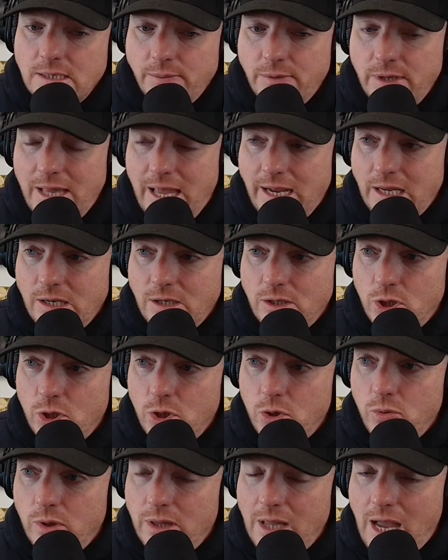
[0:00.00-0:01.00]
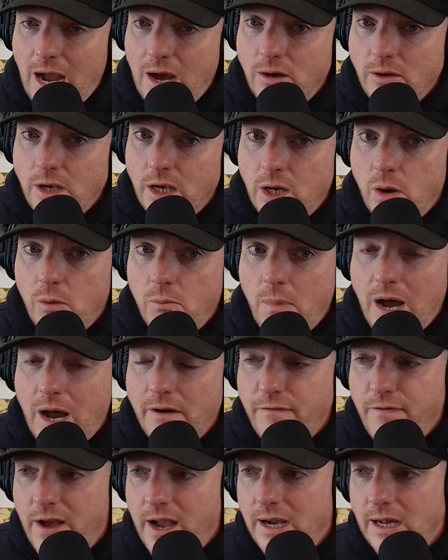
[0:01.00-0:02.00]
something they can do without, you know,
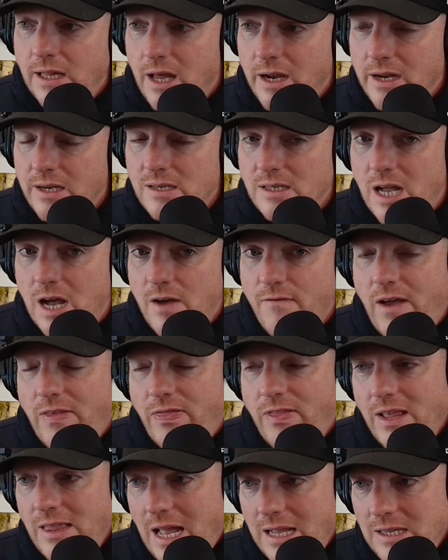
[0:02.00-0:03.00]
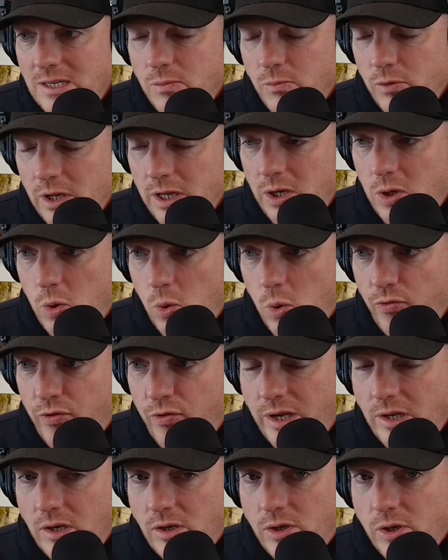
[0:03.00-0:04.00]
modifying a lot of stuff. I think that's a really cool
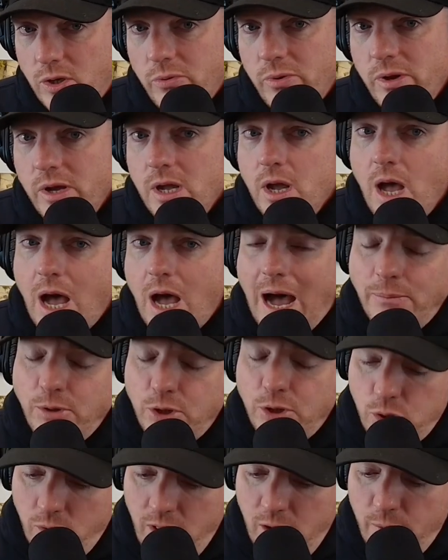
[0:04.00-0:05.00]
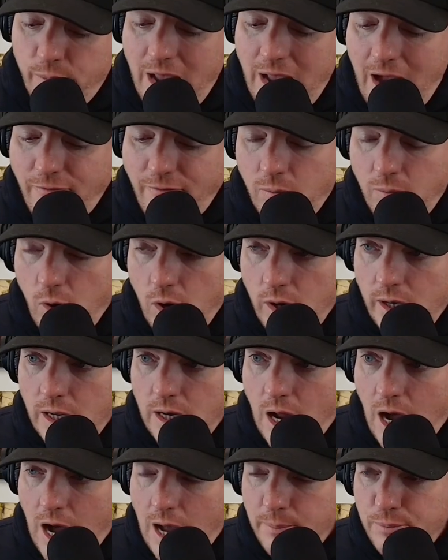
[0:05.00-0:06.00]
thing to do. I'm sure there'll be
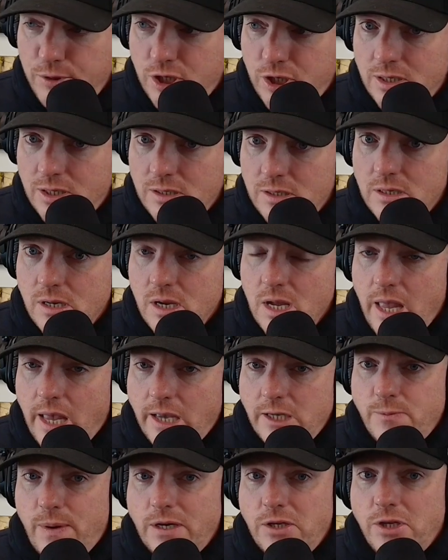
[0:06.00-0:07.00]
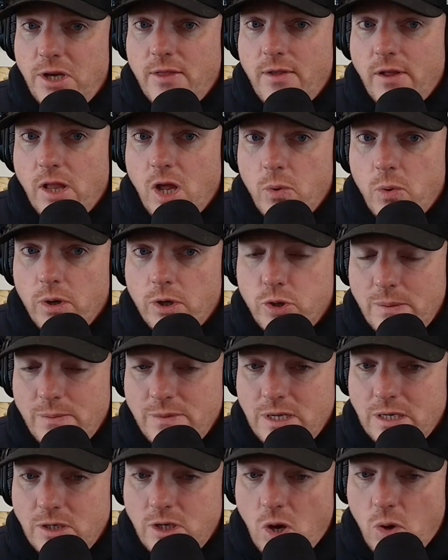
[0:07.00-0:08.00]
aftermarket options, especially in the lower
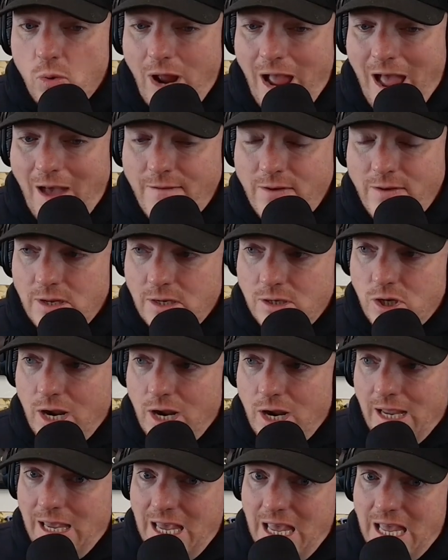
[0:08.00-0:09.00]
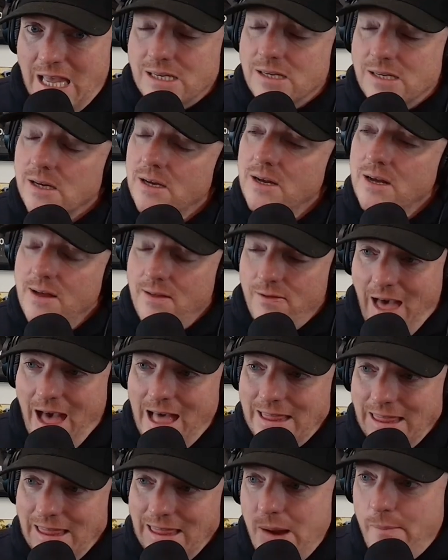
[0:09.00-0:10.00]
trims that don't have it, to try to get
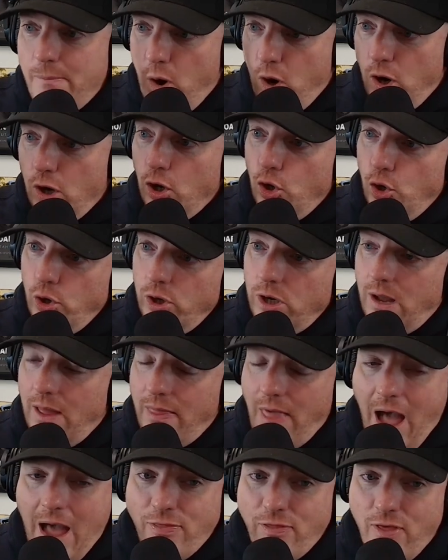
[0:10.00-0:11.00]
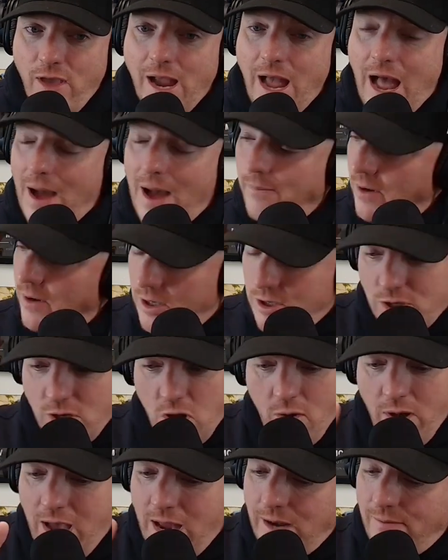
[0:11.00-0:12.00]
that light bar look. I, I think I'm
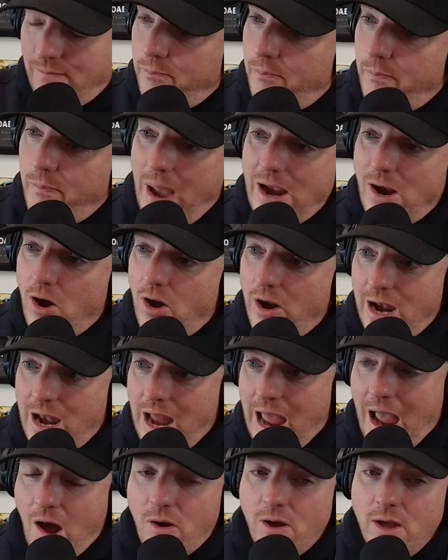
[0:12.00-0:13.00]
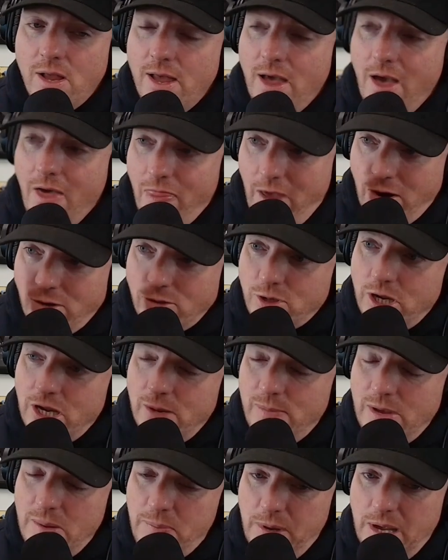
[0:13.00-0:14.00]
just go ahead and bank on it now. There's
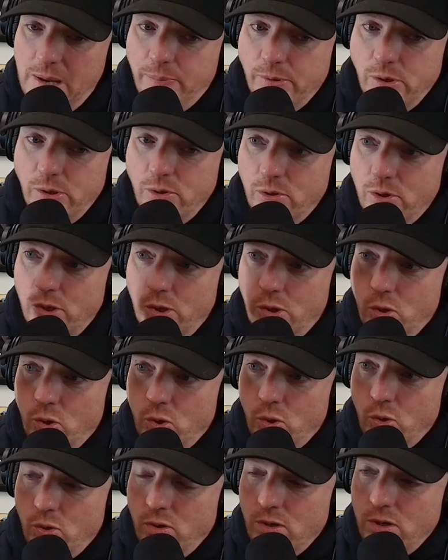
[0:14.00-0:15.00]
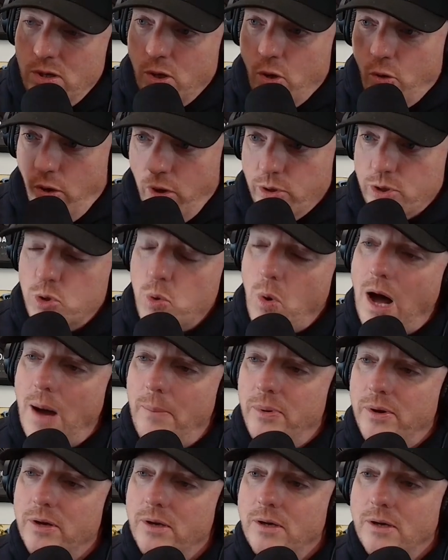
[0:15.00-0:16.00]
going to be people who grill
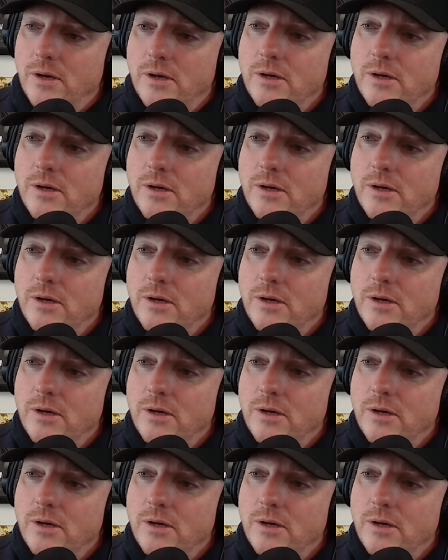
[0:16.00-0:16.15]
swap